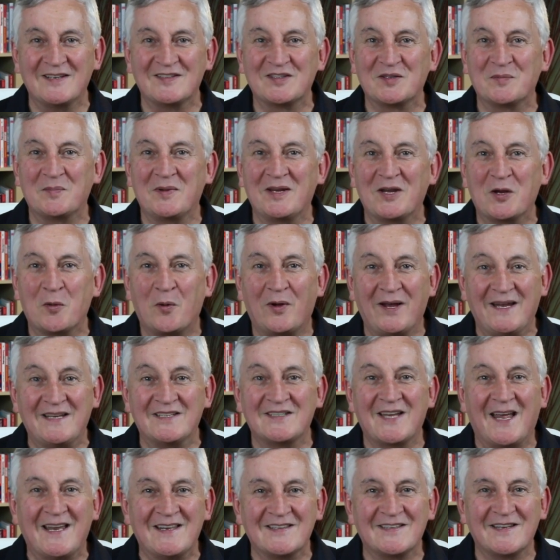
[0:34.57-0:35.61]
Has been quite
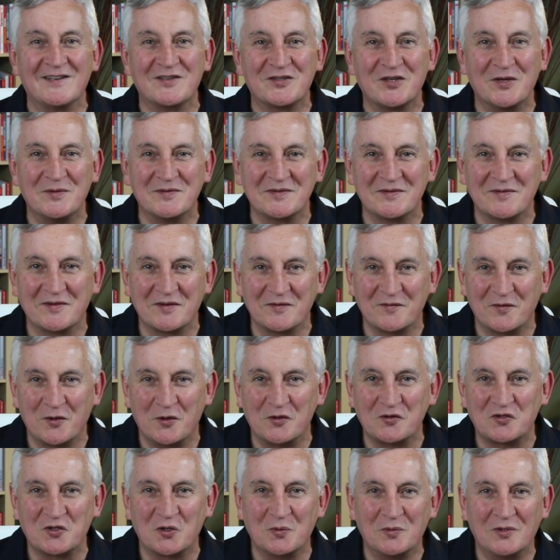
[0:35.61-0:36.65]
intense in terms of the
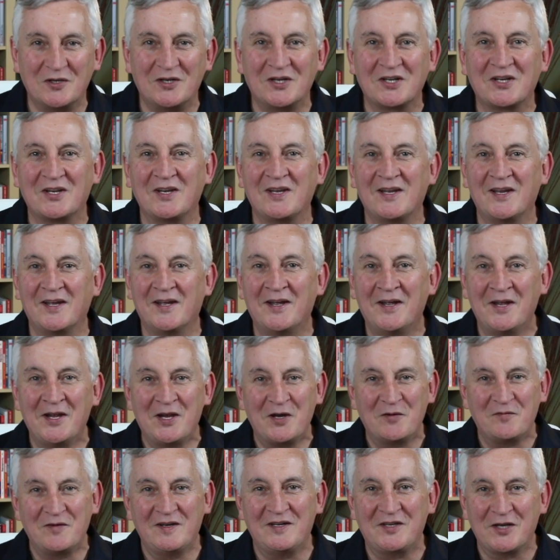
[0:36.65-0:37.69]
virtual work and the
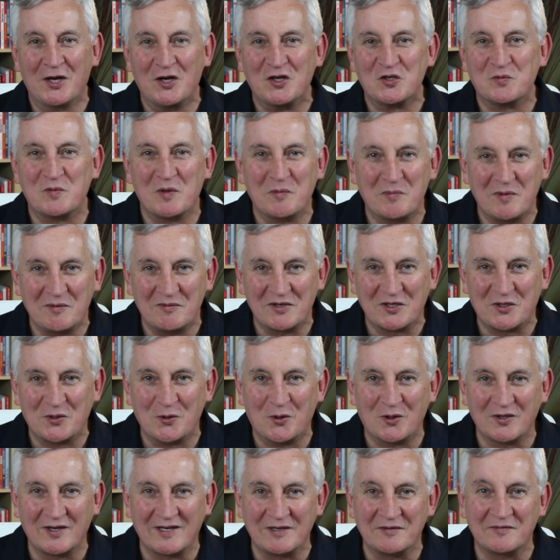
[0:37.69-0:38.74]
videos we've been
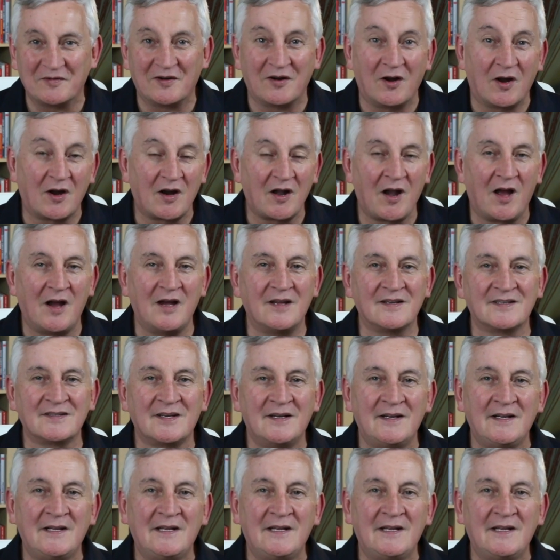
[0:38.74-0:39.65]
recording for our clients.